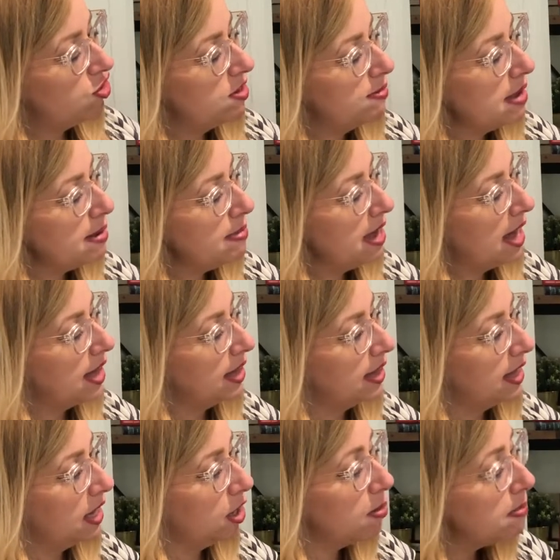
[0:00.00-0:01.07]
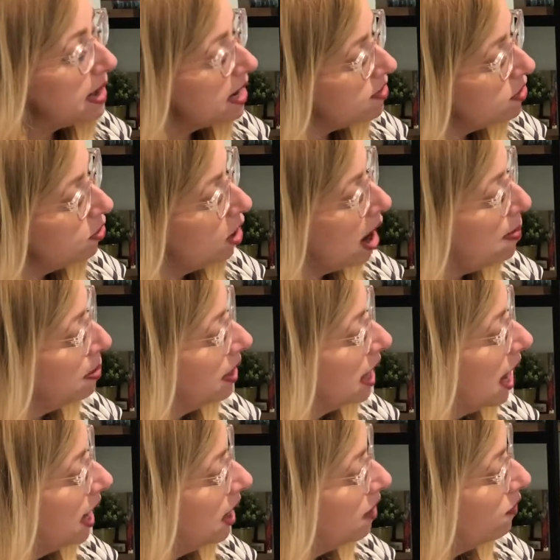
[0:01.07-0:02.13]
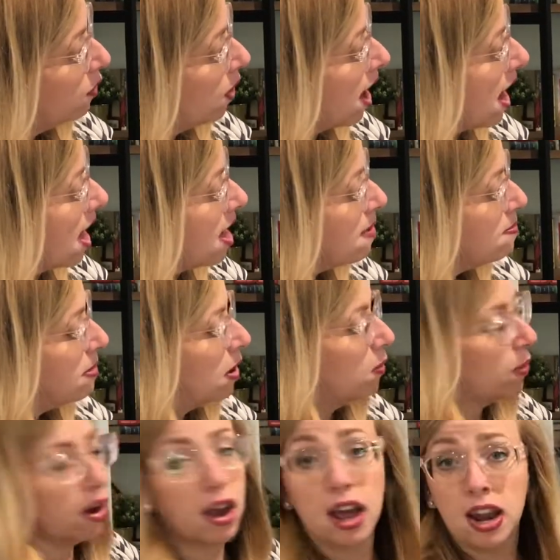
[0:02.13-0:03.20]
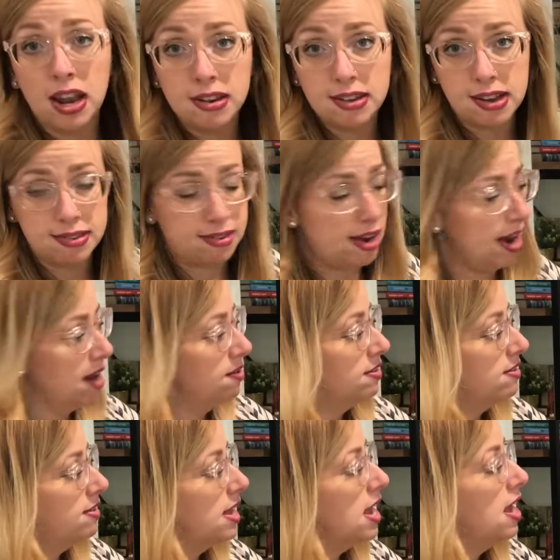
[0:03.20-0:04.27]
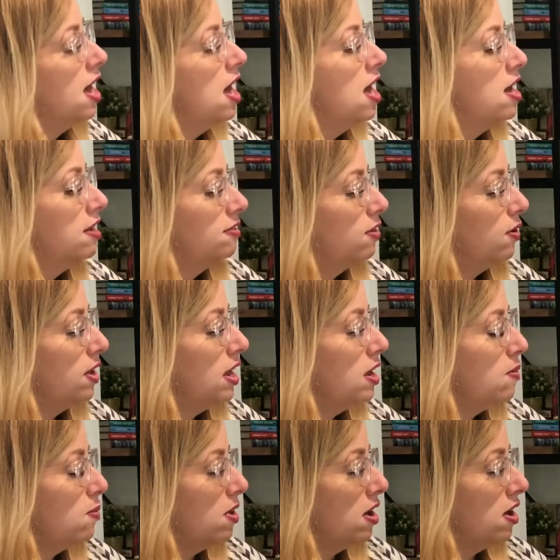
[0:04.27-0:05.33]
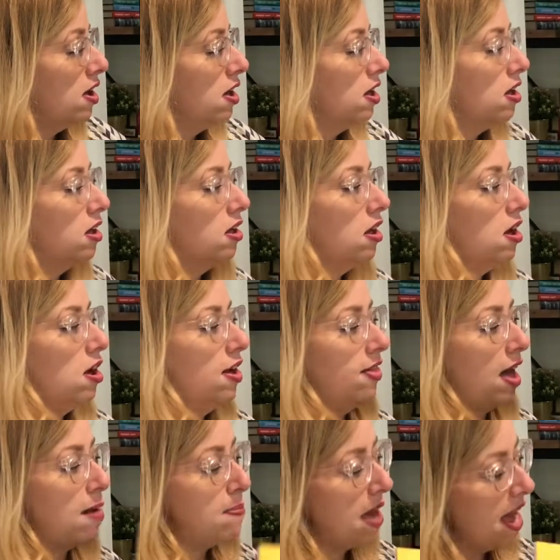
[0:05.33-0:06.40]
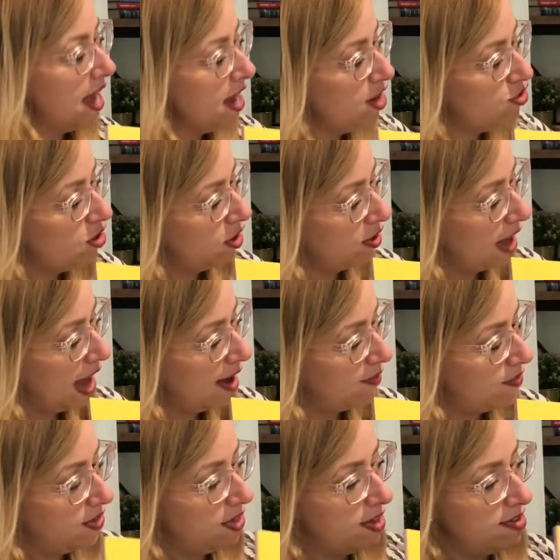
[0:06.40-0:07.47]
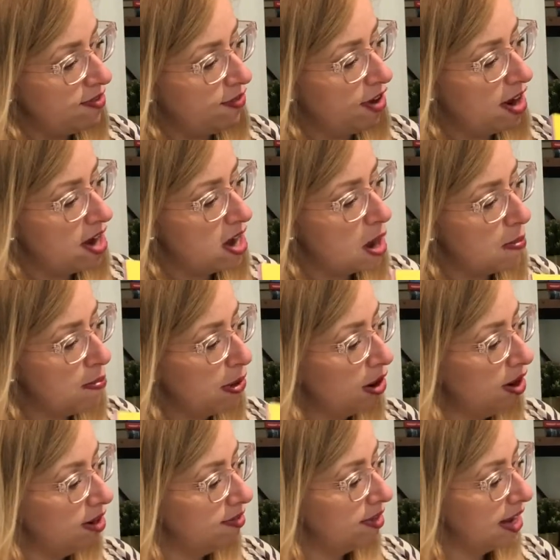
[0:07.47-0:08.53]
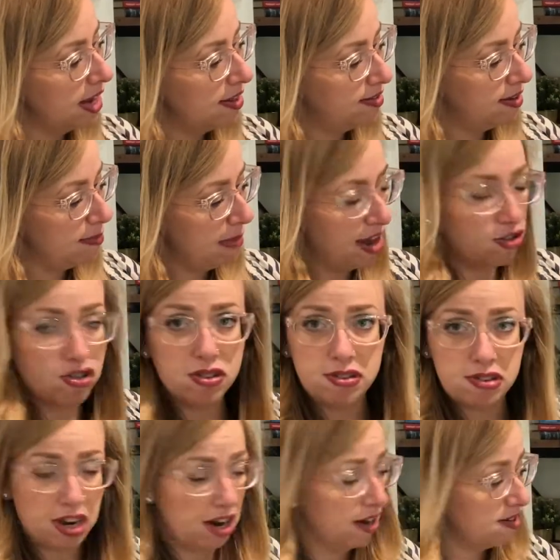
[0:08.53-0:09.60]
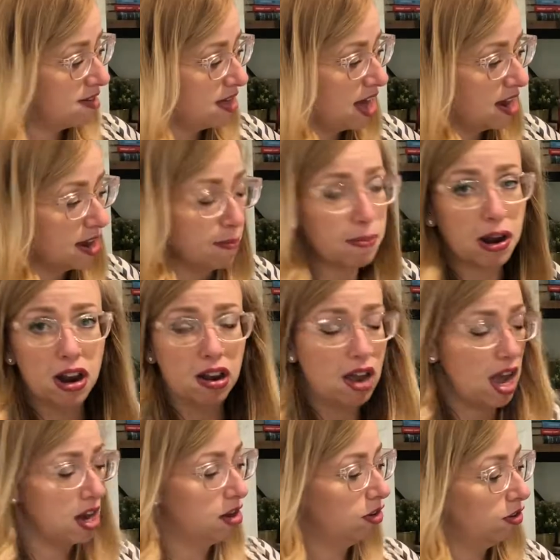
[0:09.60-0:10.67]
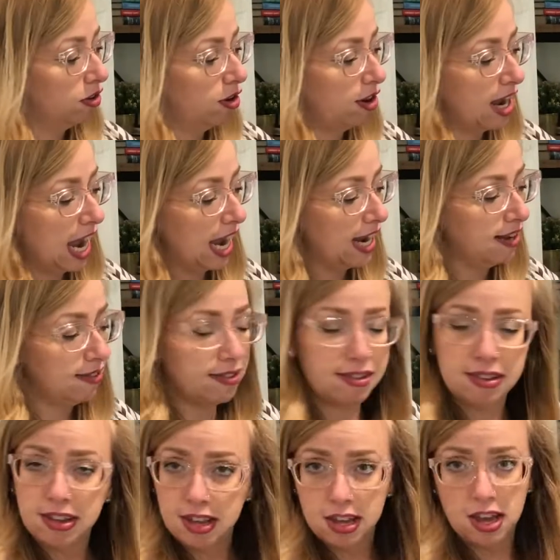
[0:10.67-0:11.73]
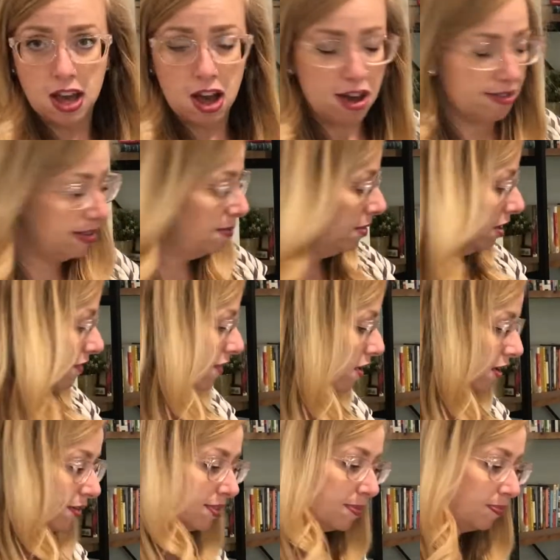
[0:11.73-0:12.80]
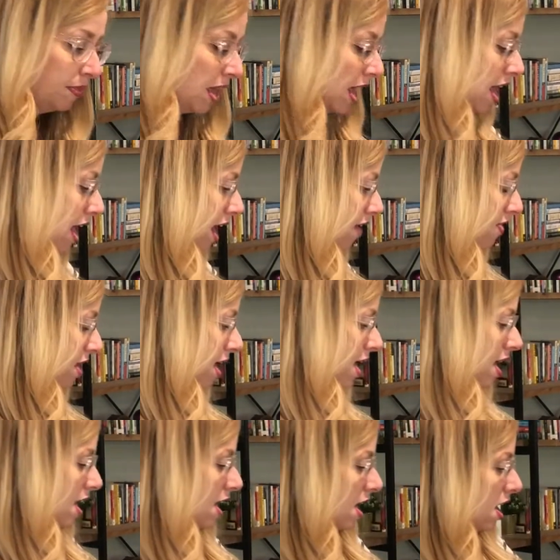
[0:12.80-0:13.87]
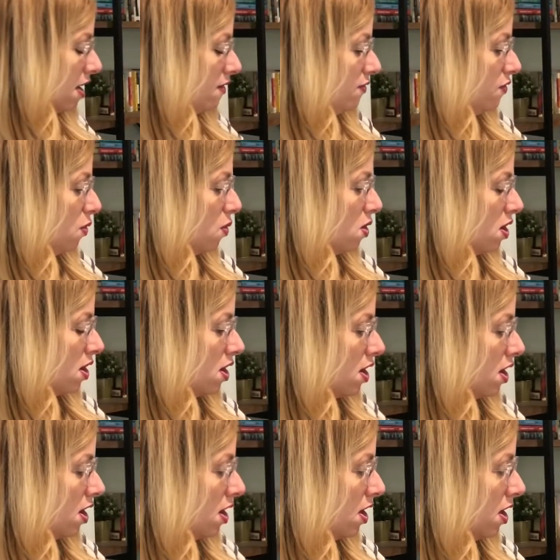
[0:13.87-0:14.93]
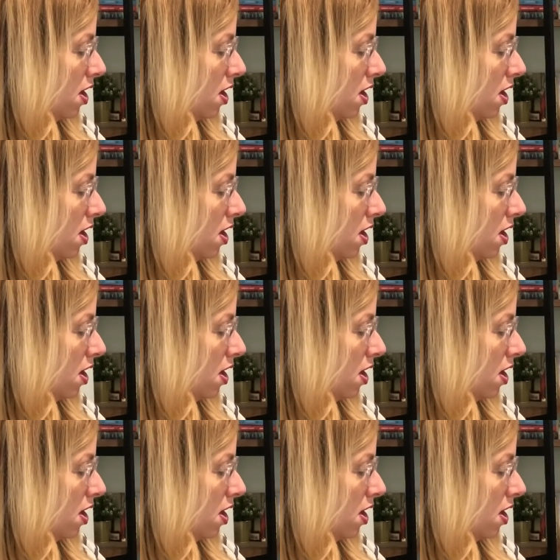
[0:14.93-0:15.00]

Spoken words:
this might be a little bit too complicated for him, but we're gonna test it out and see. So he will, on that page, it'll have the different numbers and he has to match the sticker to that number and it'll create awesome little photos. Then for